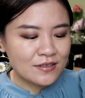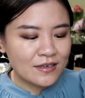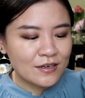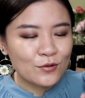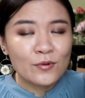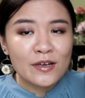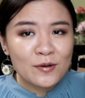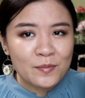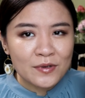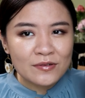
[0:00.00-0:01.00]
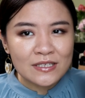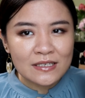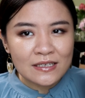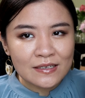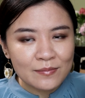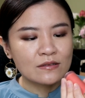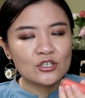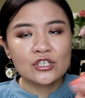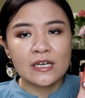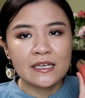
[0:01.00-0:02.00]
The Rare Beauty in the
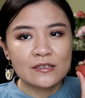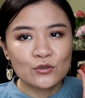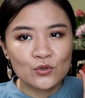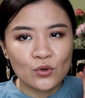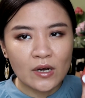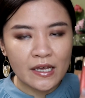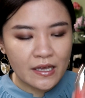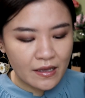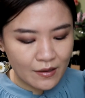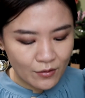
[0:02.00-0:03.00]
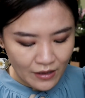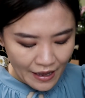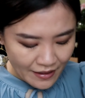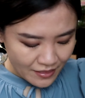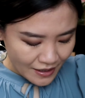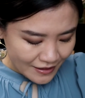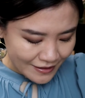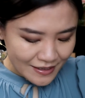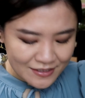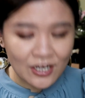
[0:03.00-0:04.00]
shade Joy. I think
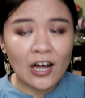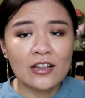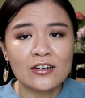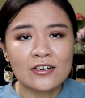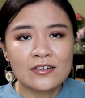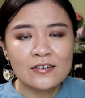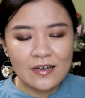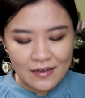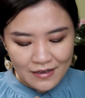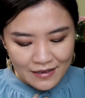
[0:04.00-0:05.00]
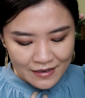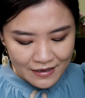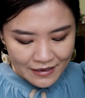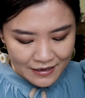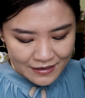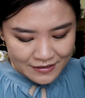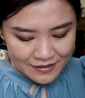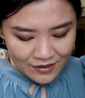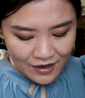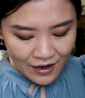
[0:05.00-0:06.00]
this color is
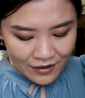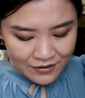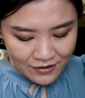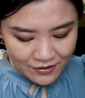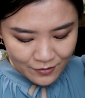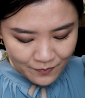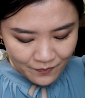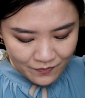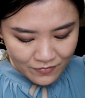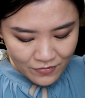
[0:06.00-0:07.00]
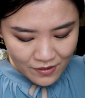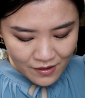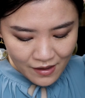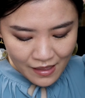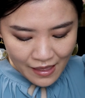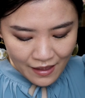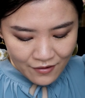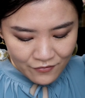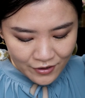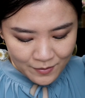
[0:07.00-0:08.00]
the color
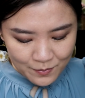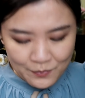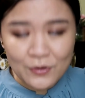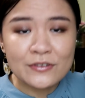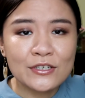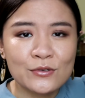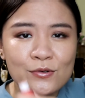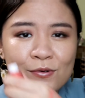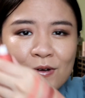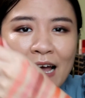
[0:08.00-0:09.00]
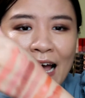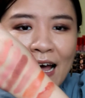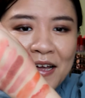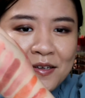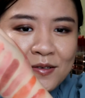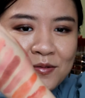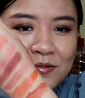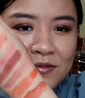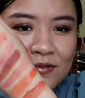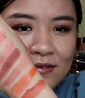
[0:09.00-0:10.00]
every beauty guru has
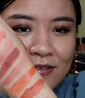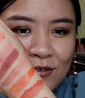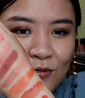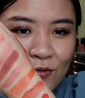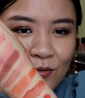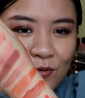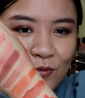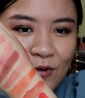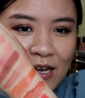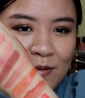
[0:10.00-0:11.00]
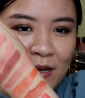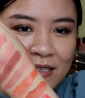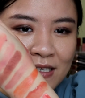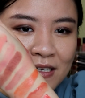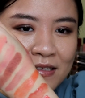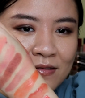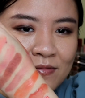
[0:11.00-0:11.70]
recommended,